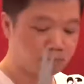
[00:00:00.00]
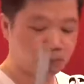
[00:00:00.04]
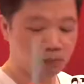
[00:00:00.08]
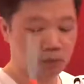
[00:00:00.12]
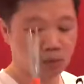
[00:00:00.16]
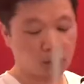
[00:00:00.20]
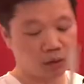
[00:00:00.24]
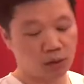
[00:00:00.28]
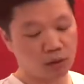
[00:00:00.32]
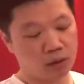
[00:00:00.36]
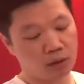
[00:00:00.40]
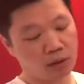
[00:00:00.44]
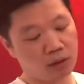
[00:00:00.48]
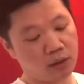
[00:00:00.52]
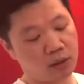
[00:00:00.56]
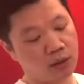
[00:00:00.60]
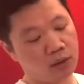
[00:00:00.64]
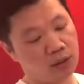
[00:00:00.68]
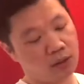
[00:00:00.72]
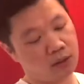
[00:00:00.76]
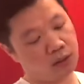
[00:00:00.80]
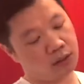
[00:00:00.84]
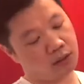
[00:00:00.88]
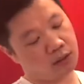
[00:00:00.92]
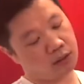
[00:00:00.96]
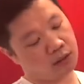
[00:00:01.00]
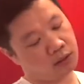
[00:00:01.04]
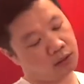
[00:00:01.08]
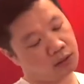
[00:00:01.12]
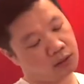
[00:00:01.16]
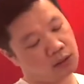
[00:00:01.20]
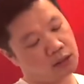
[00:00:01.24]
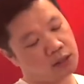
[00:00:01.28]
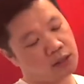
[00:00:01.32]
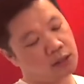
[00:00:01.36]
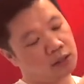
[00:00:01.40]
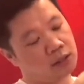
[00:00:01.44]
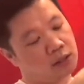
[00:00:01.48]
more
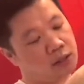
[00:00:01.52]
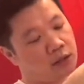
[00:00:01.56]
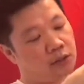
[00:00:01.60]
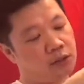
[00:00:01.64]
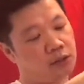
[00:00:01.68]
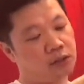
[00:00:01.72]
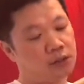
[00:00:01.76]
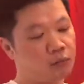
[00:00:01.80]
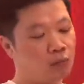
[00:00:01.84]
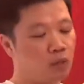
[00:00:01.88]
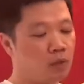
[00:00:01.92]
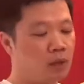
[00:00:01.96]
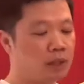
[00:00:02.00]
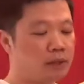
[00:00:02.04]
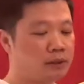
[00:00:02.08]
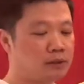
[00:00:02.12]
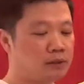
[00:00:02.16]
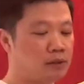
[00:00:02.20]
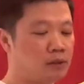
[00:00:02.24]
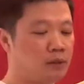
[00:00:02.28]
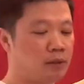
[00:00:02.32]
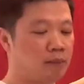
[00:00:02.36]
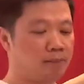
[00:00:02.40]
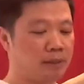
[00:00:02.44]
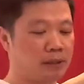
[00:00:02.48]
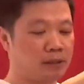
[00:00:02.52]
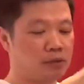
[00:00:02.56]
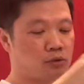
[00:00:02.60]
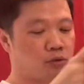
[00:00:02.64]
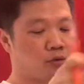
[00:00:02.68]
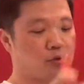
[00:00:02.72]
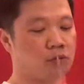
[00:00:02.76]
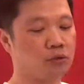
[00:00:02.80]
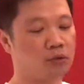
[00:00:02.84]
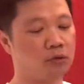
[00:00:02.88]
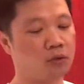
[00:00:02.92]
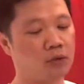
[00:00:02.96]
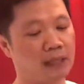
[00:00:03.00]
so you want to make
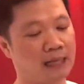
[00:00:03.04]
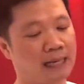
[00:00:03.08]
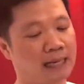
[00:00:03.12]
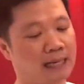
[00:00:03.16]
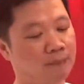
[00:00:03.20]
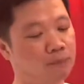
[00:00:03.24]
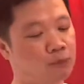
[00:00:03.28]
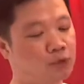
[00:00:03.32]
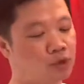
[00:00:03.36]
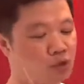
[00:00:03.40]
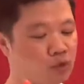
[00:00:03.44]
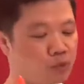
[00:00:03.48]
sure you have